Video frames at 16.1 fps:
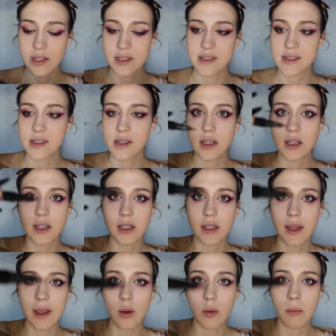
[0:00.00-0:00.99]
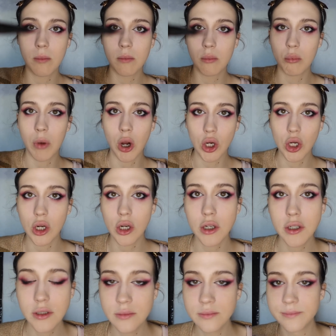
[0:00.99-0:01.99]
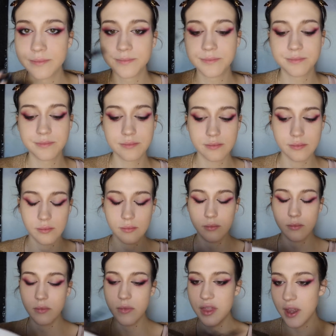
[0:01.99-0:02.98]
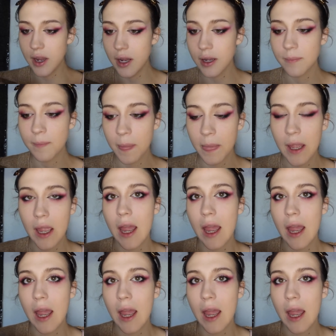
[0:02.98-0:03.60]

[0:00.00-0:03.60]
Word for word: It's the, like, marker thing.